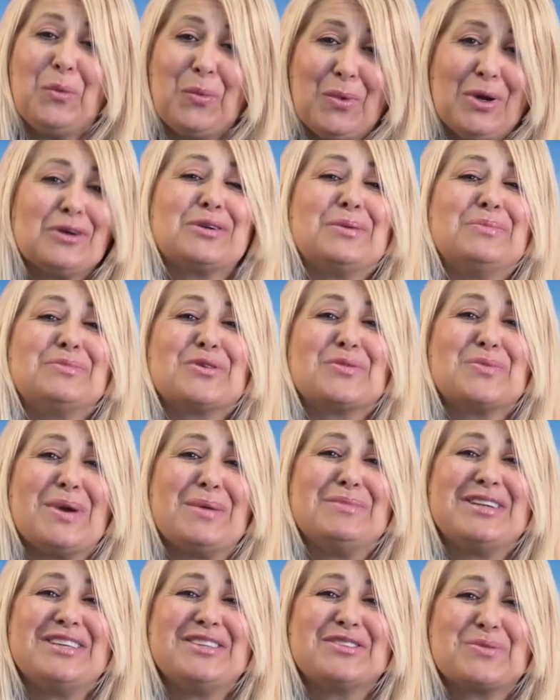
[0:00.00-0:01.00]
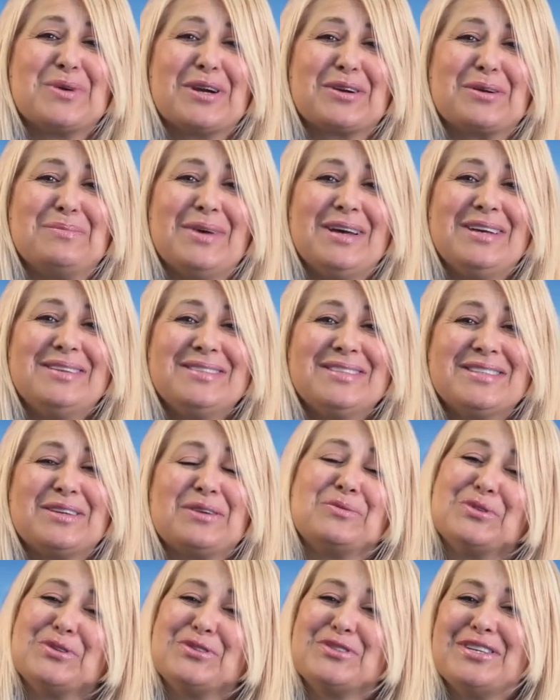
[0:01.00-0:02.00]
Welcome to Remedy's Recommends
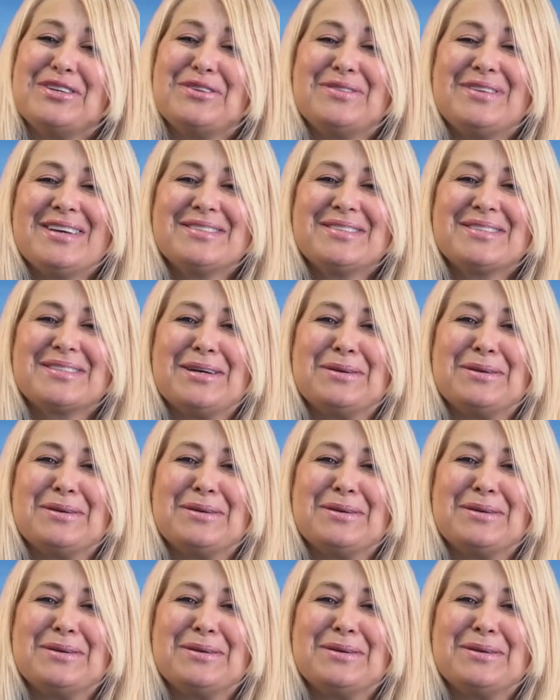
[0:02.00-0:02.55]
and we'll see you next